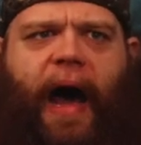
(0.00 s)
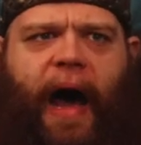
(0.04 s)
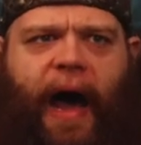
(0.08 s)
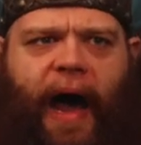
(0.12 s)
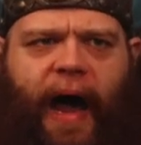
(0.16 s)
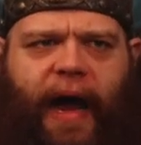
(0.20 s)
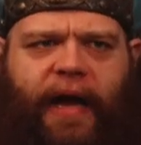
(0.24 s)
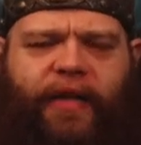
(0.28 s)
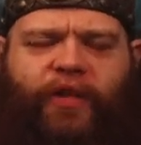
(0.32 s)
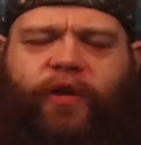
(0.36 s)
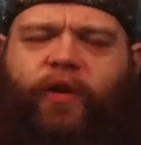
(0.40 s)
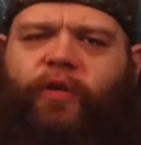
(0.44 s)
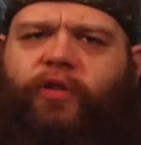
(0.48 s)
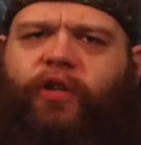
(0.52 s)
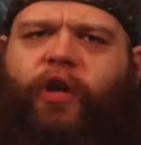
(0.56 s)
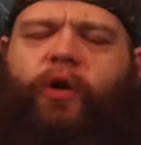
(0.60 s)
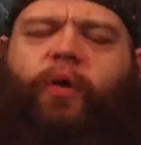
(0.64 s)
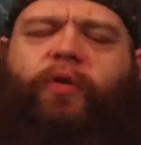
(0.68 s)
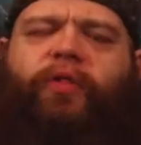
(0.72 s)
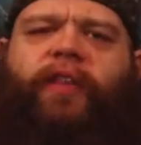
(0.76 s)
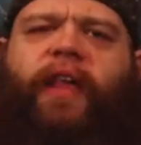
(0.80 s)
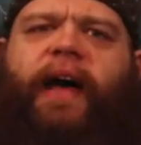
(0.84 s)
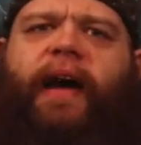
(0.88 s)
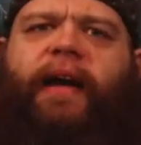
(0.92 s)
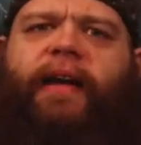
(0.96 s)
I don't know
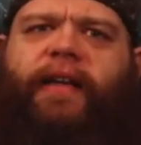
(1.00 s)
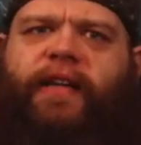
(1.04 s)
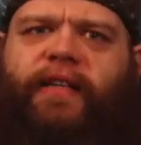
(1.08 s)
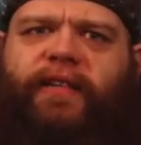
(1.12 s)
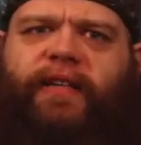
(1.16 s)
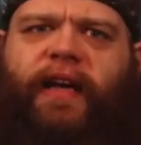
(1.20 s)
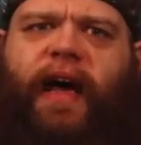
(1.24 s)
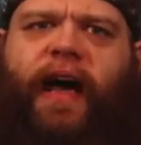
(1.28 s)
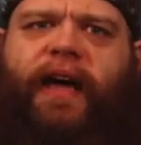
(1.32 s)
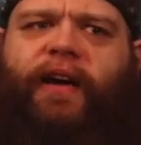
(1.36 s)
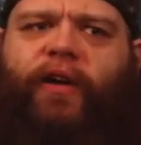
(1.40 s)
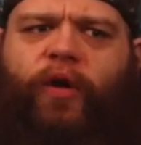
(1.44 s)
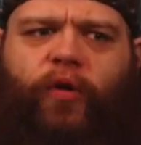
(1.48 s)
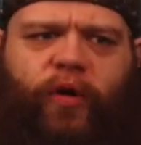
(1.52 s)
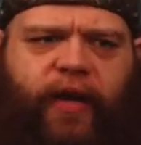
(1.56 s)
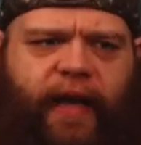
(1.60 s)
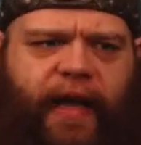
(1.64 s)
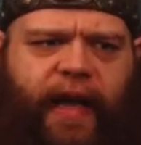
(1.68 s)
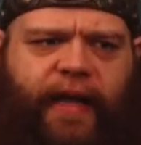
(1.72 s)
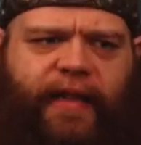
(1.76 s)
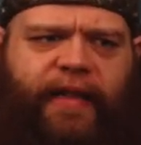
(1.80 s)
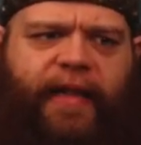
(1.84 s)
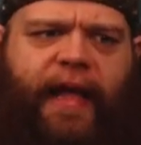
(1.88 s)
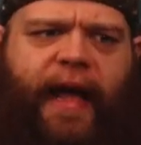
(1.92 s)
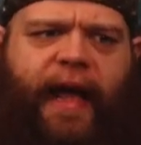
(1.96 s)
what that is. I don't
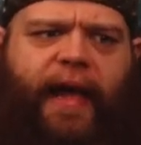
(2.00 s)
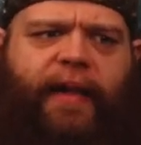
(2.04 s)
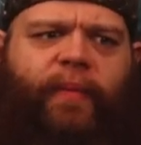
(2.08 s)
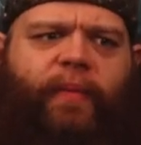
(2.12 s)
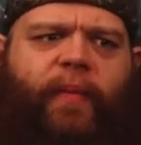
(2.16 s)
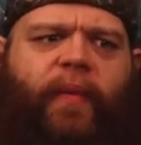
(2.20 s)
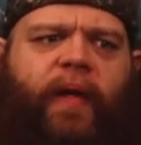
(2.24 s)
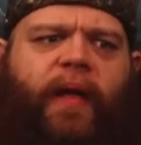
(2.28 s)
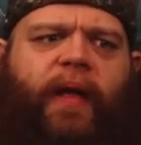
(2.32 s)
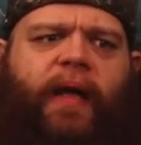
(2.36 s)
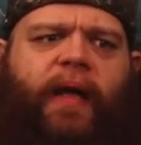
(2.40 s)
get that.